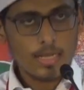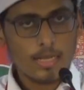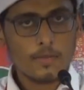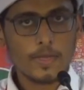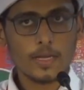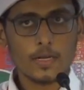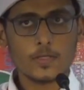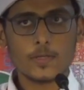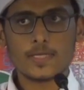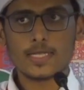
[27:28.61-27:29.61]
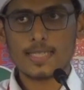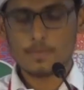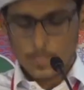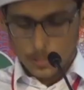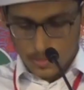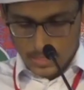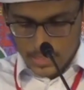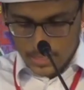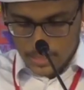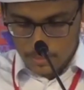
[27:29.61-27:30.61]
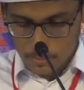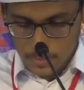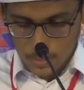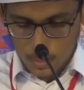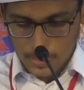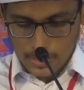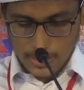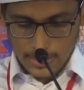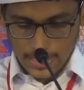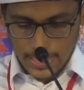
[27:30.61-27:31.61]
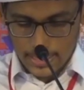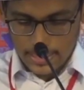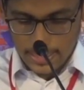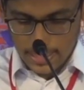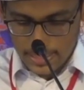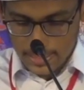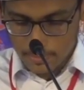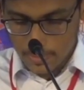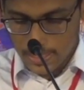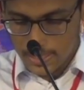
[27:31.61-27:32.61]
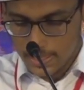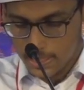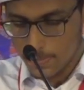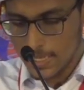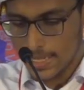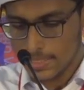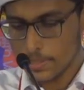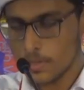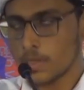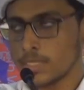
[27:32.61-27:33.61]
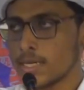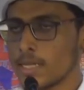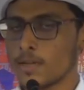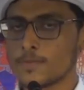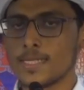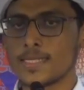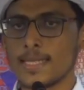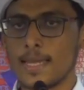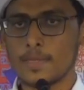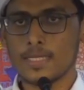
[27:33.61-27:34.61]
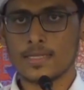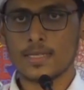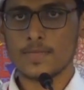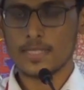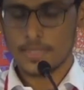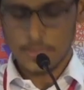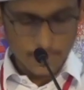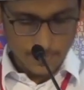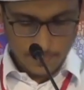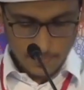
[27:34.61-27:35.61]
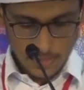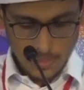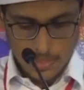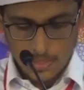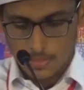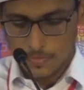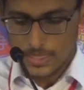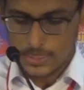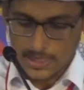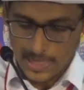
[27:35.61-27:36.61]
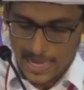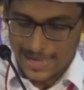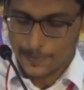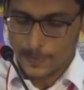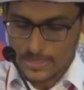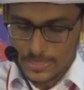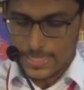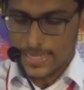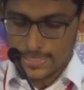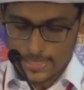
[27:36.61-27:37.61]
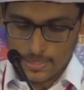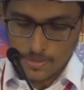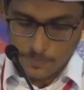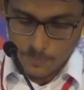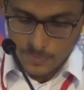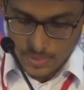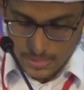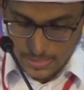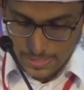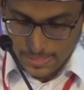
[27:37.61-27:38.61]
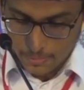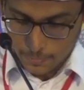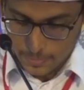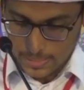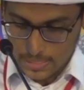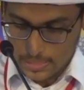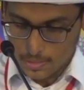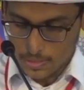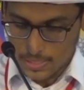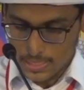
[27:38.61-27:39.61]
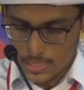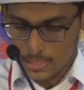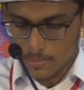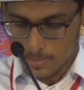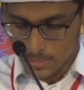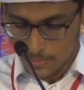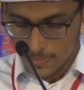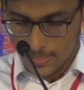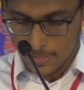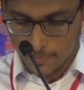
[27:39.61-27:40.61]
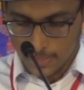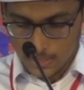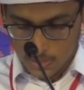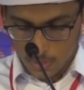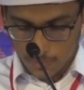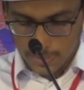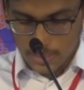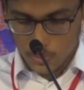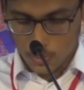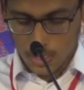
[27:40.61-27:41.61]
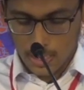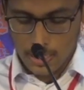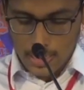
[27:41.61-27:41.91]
We can also see some scholars commented that there are some reasons behind the ordering of these chapters and verses. First, as per the letter. Second, for the correlation between the first of a surah